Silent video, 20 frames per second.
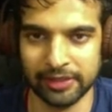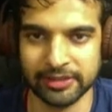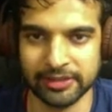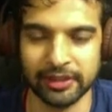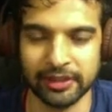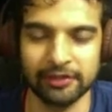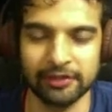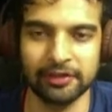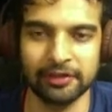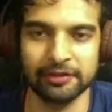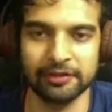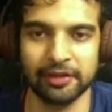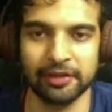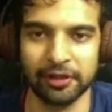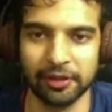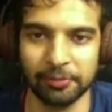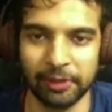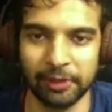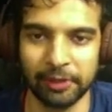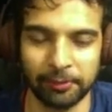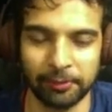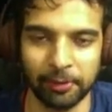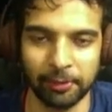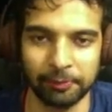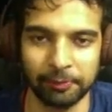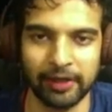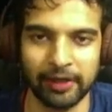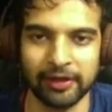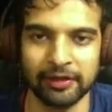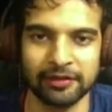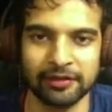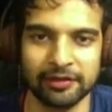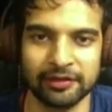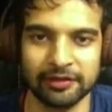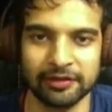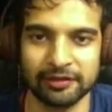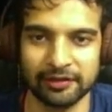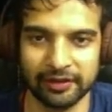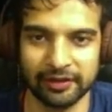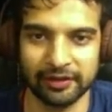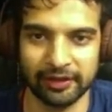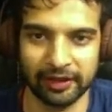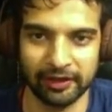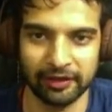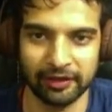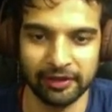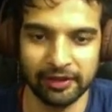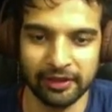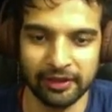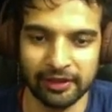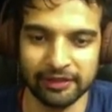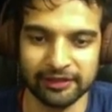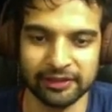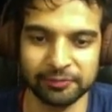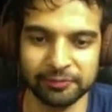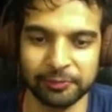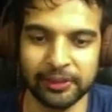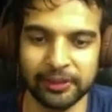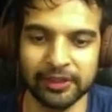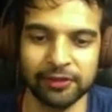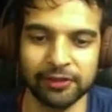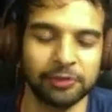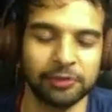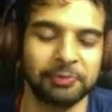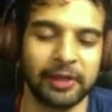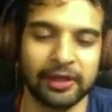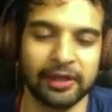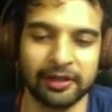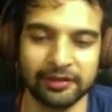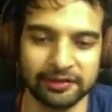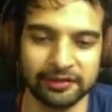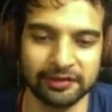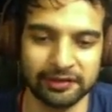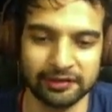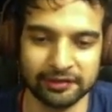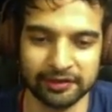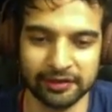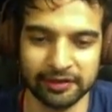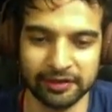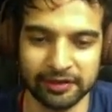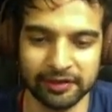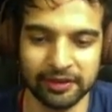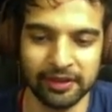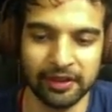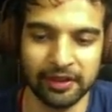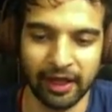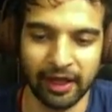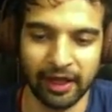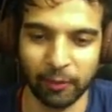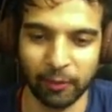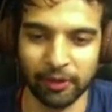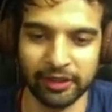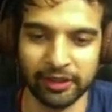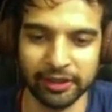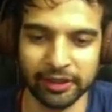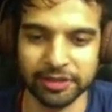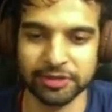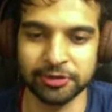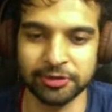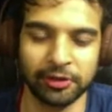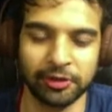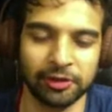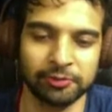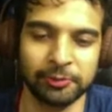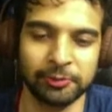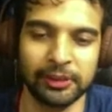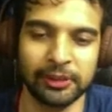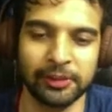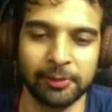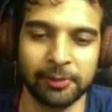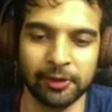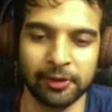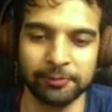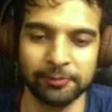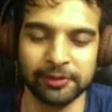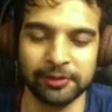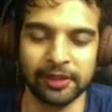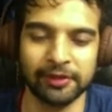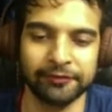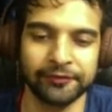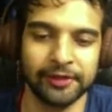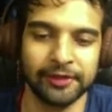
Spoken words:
tells us a little bit about Peritus Assistant and his experience with Peritus Assistant, I want Harsh to speak about himself.